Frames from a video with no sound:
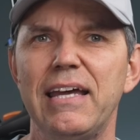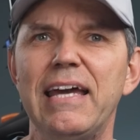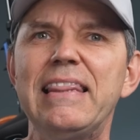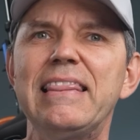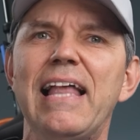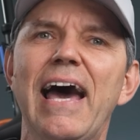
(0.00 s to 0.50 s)

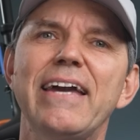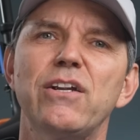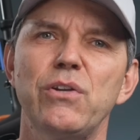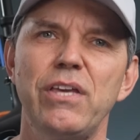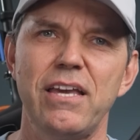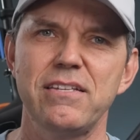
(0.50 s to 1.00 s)
and
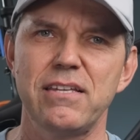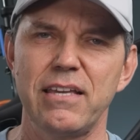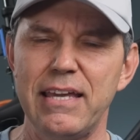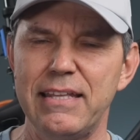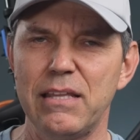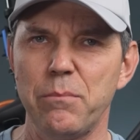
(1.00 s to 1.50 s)
lighter casing
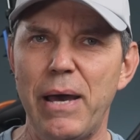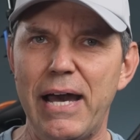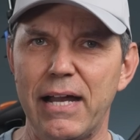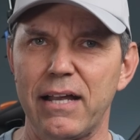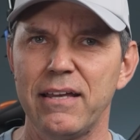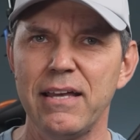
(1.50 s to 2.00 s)
in the
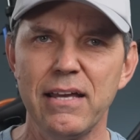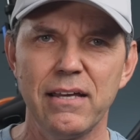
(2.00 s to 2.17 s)
back.